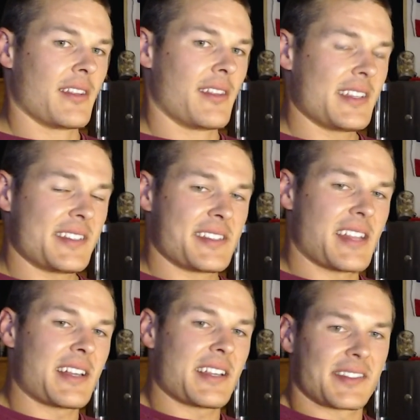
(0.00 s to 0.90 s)
This is
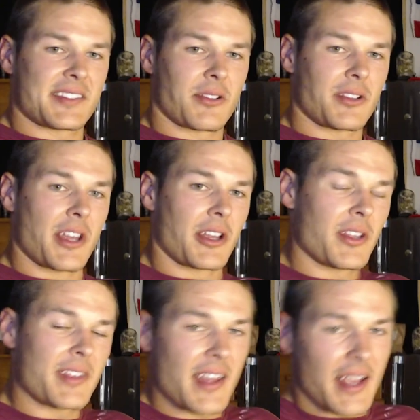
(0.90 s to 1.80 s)
not necessarily a
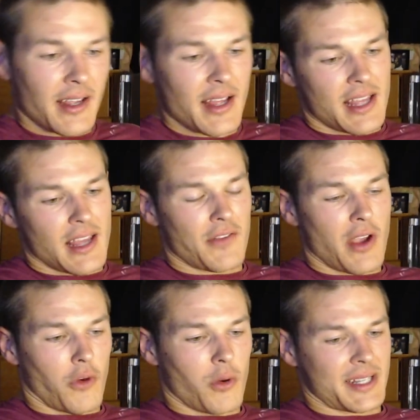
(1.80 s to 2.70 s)
good thing if
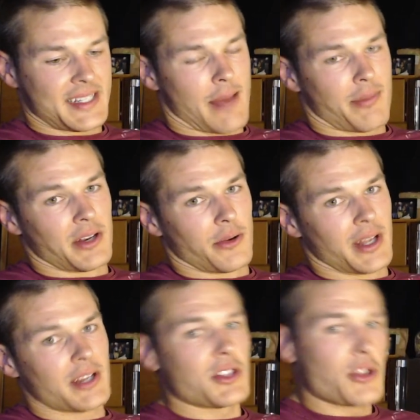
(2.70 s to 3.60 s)
you ever want to tap into
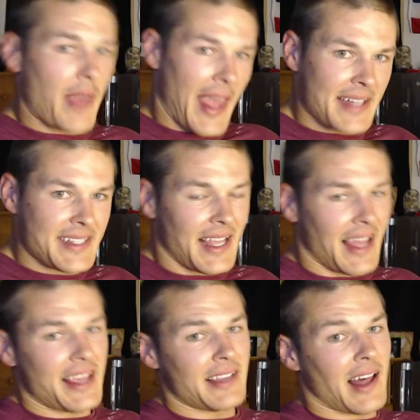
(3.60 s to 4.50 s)
it. You can take
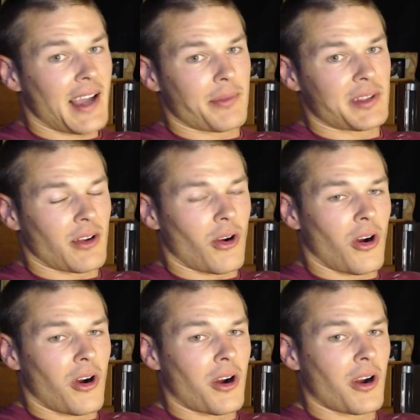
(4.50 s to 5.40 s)
a HELOC, but there
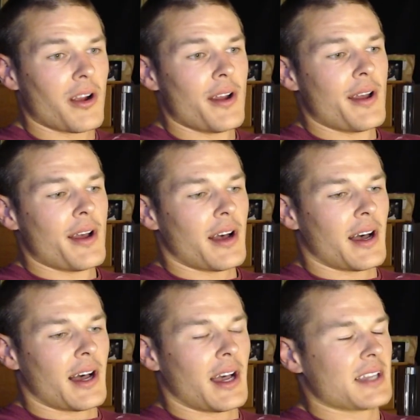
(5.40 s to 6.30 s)
are
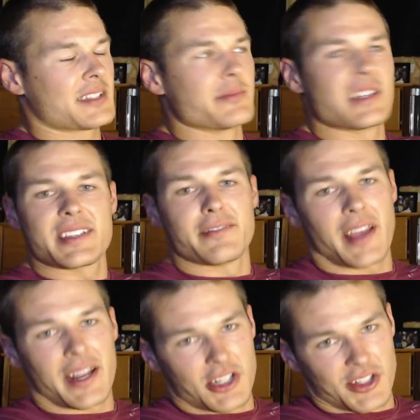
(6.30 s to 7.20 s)
some
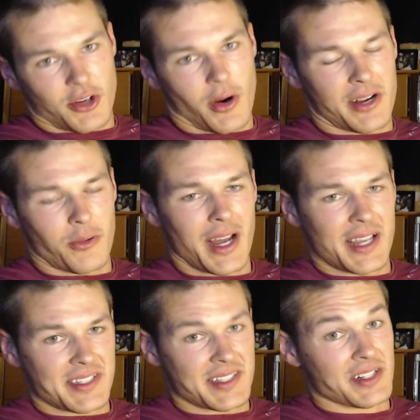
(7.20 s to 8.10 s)
disadvantages credit
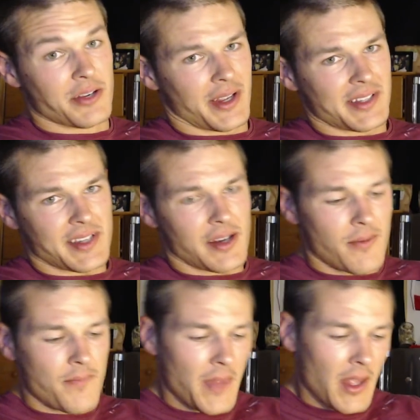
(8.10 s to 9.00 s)
wise to doing
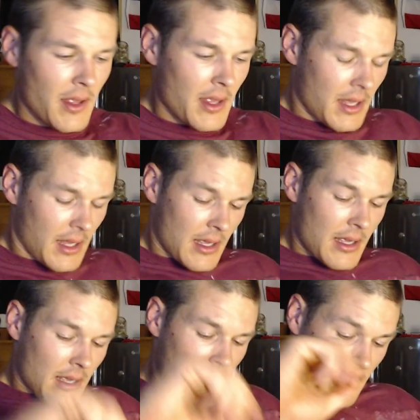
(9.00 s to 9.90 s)
so.
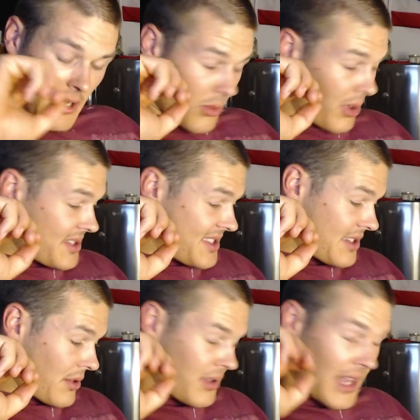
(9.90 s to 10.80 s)
In other
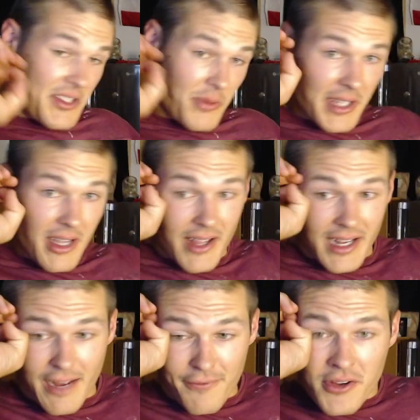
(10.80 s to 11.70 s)
words, that's really all I
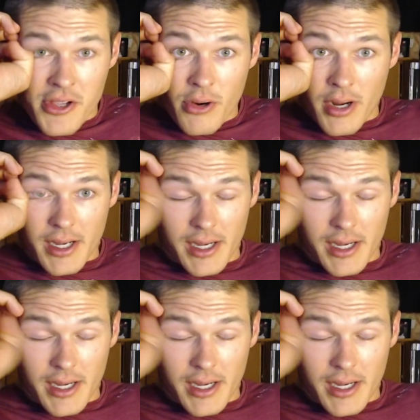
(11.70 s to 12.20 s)
got for you.